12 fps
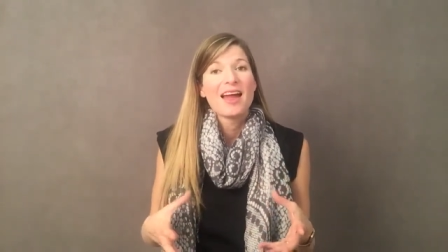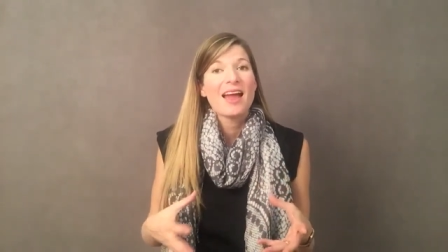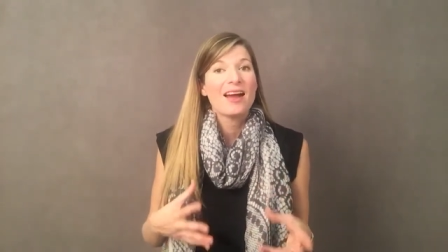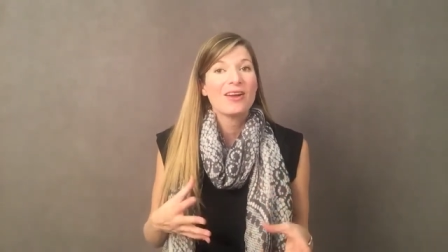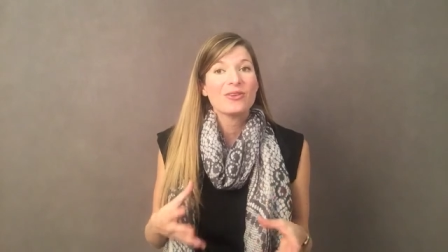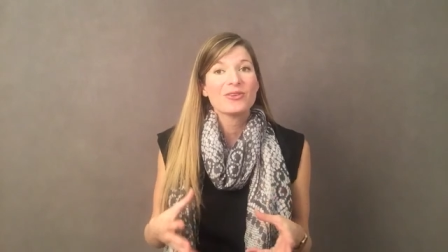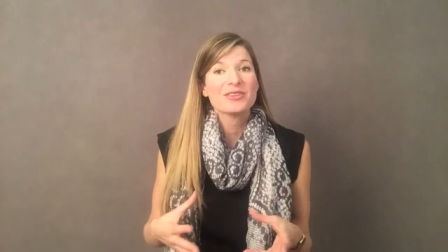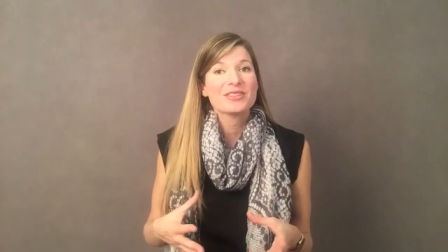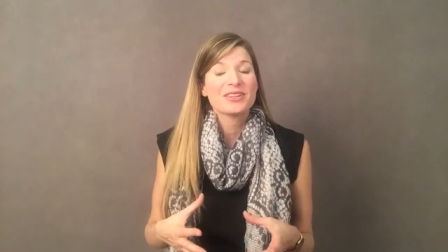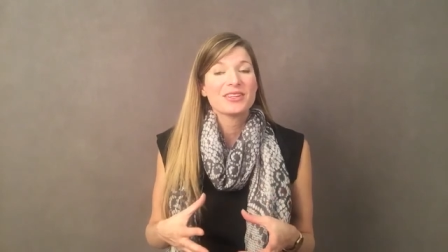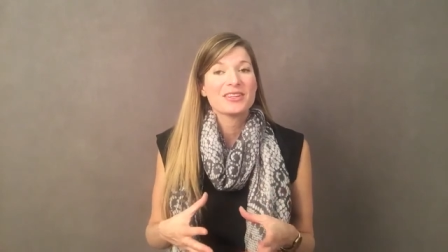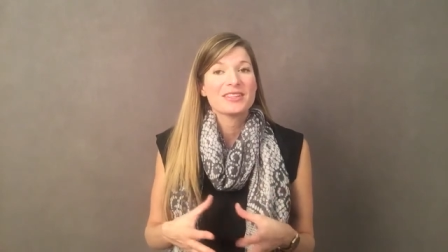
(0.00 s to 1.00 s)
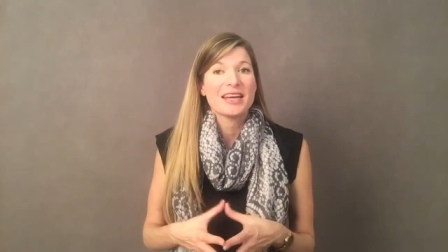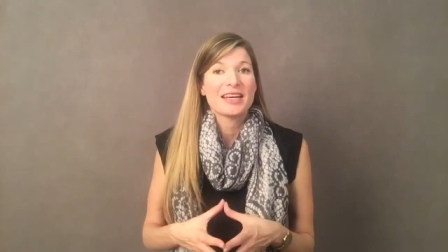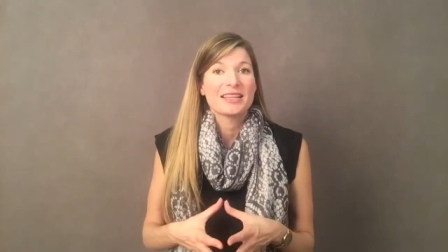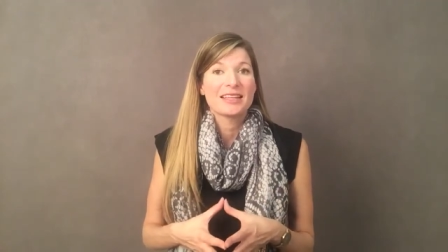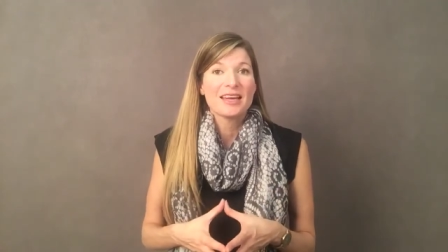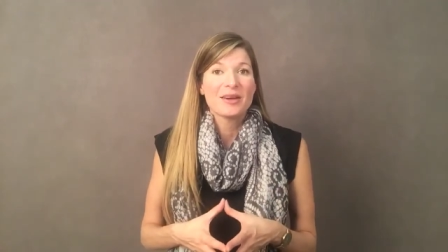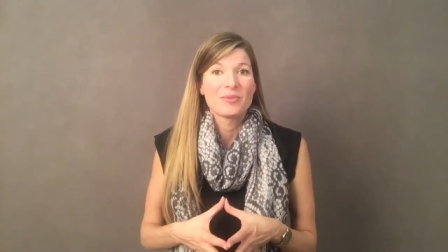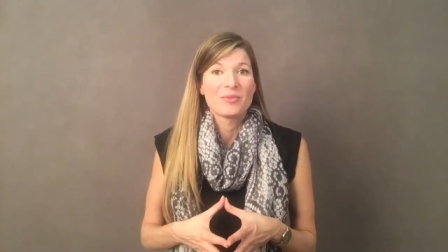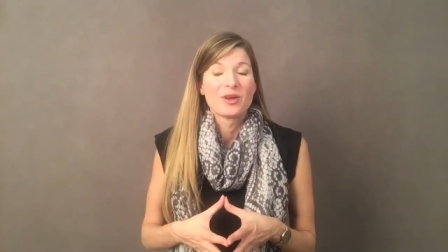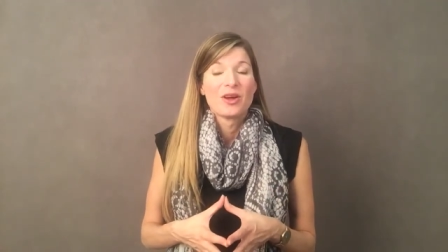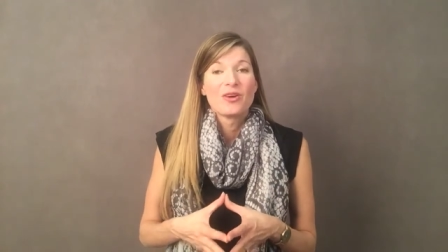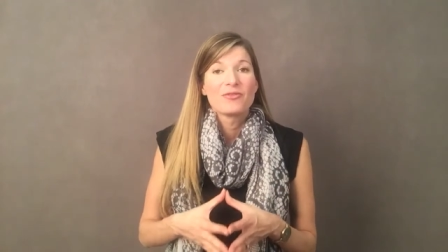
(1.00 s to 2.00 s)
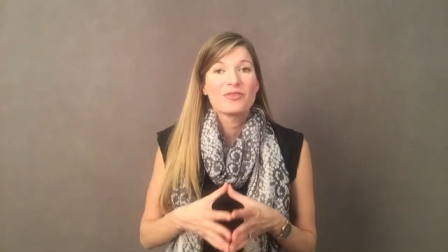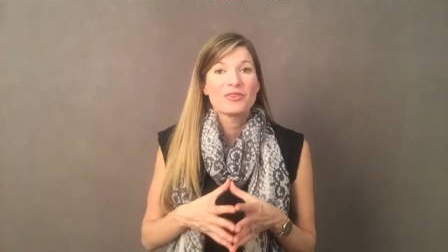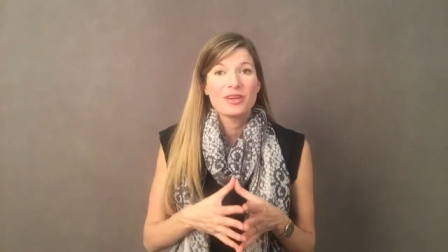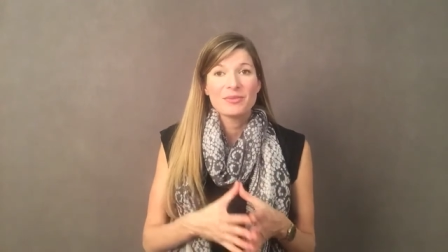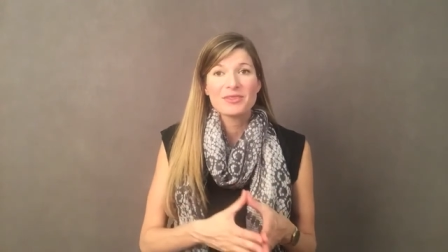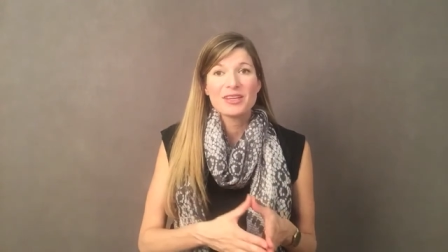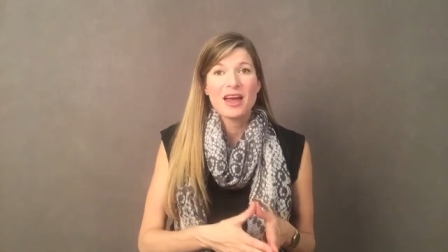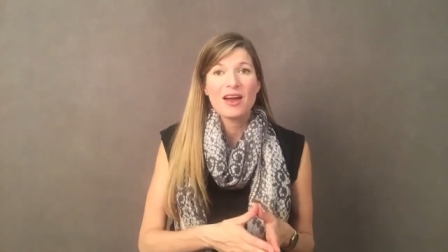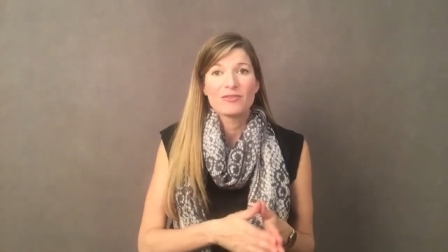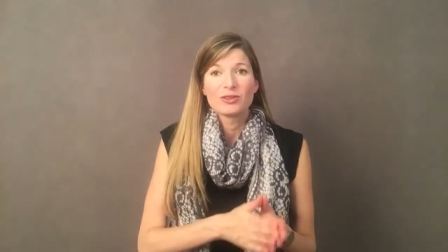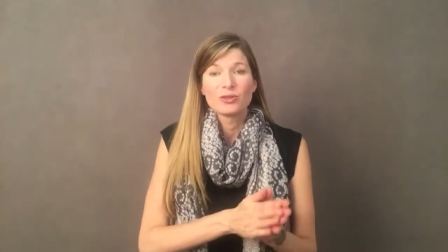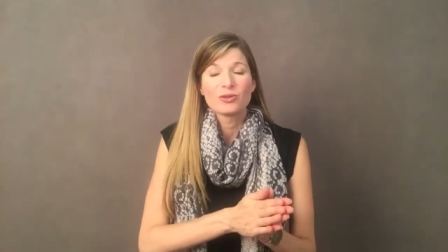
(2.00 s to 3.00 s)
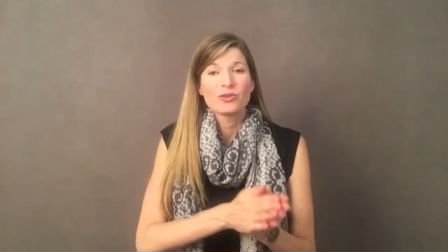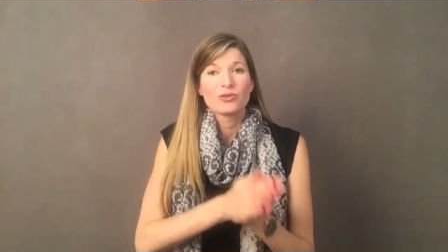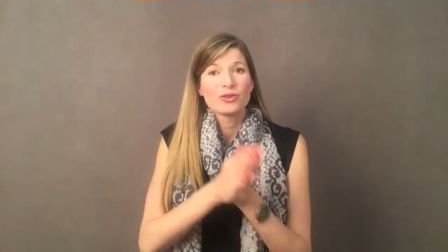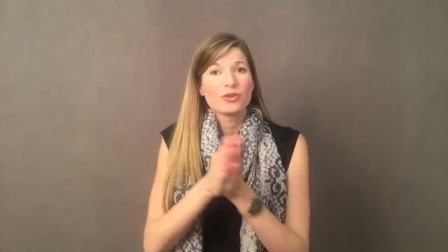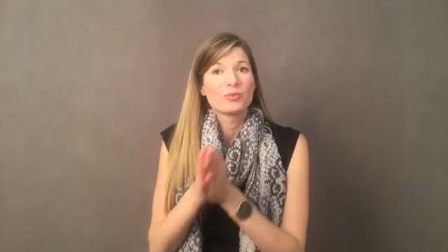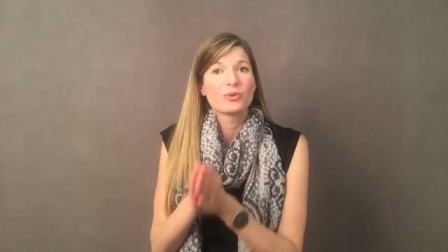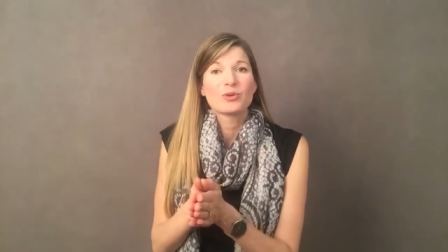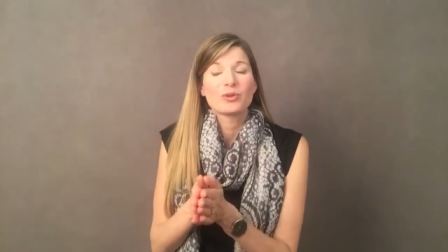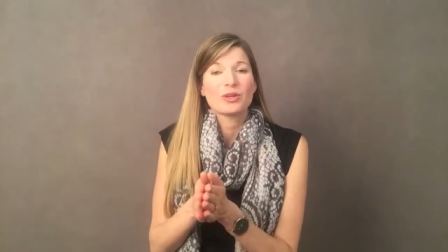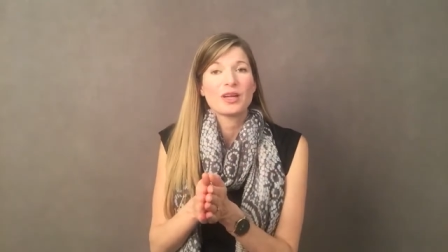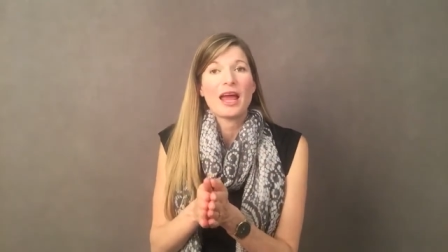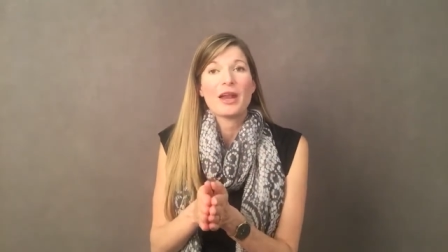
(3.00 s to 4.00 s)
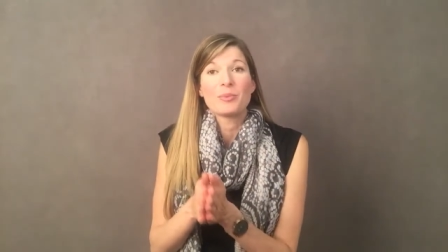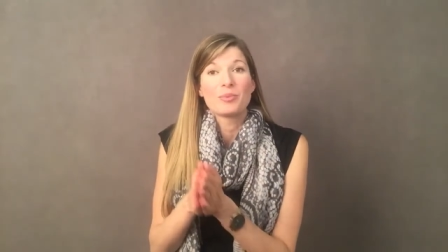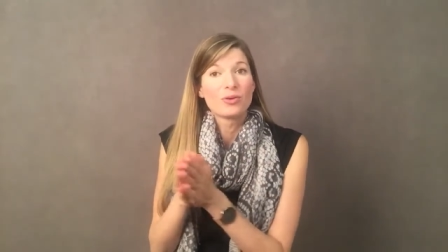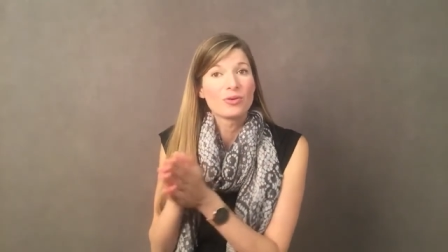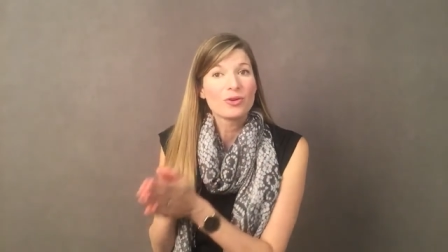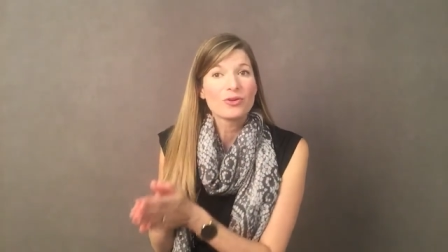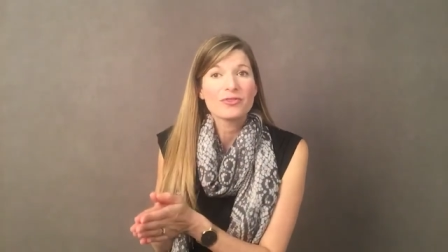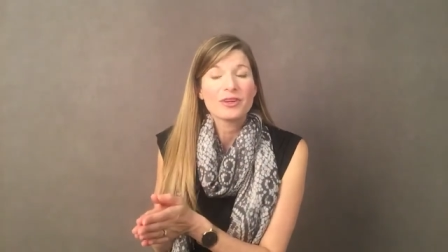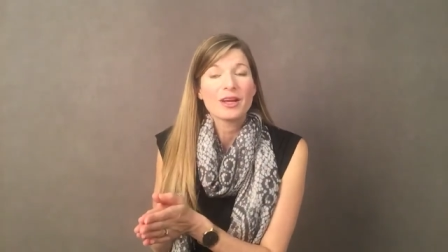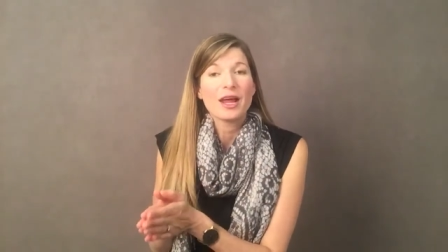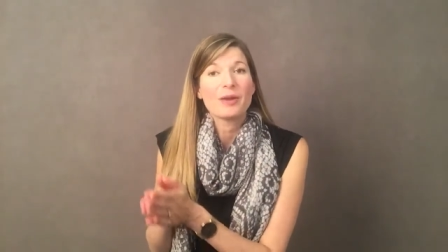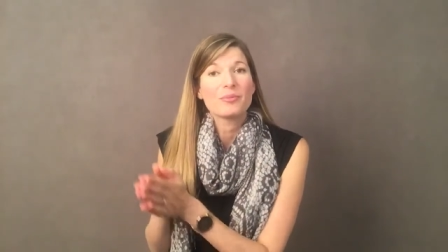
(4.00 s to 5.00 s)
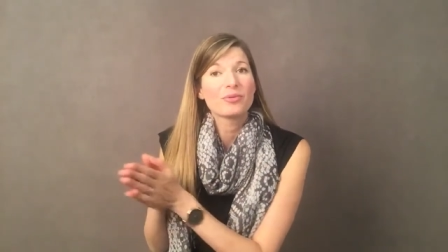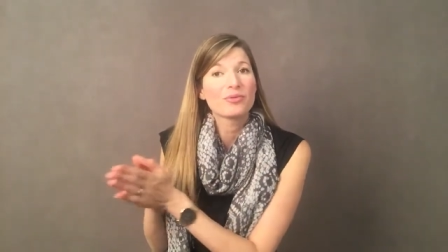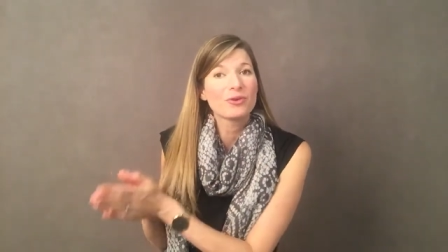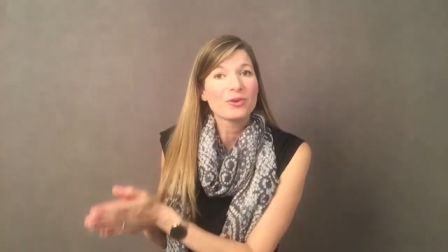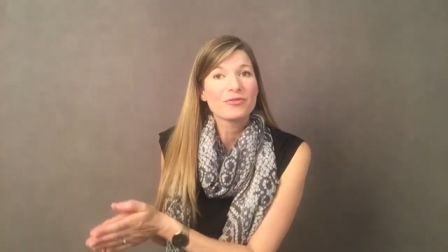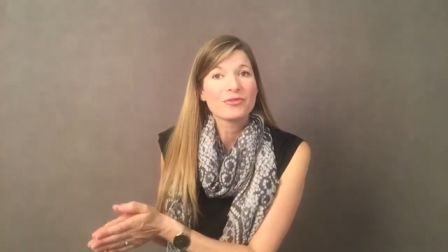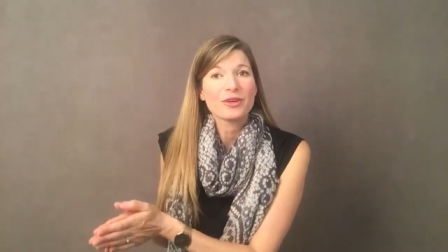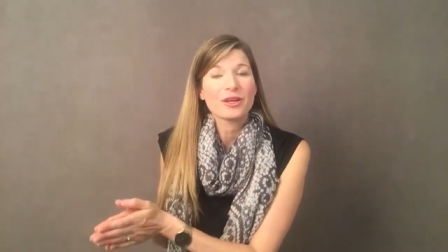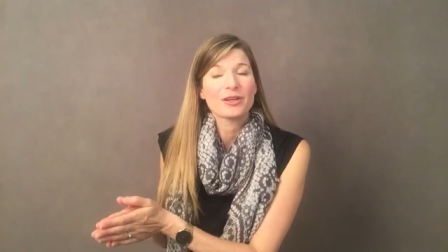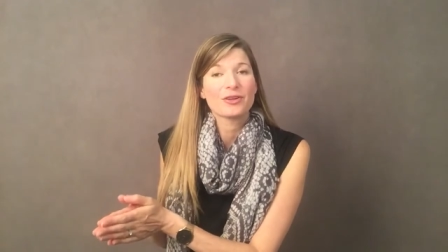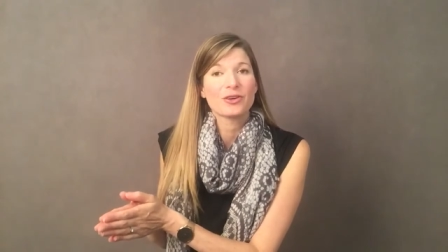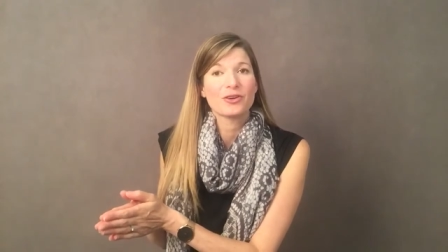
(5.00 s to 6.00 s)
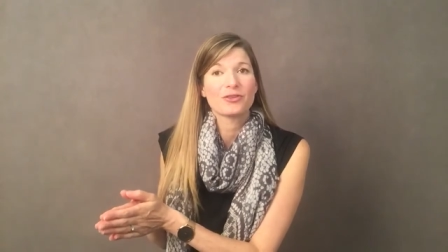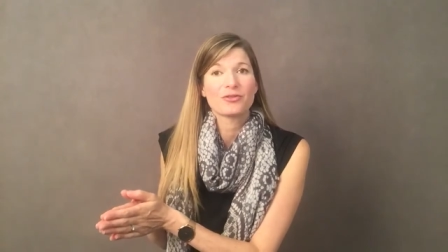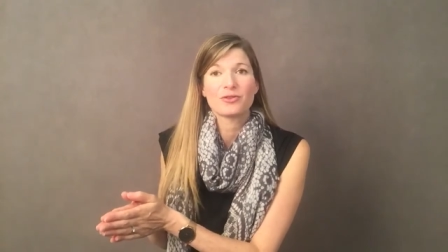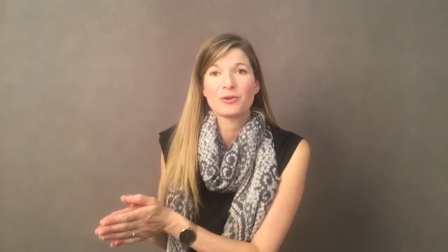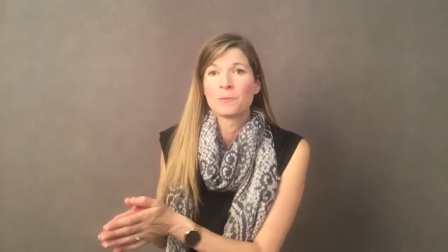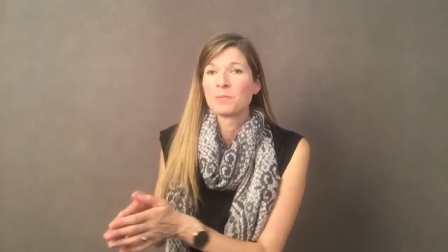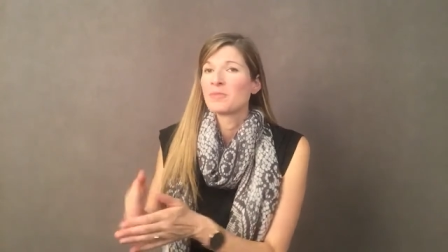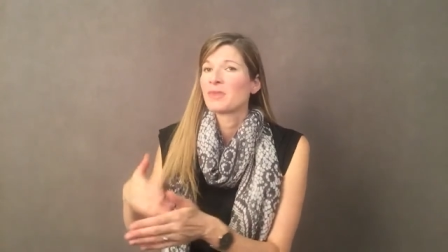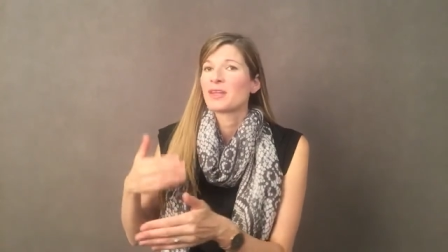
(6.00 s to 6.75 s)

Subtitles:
how long is it going to take them for them to have a look through the booklet and approve it and proof it and go through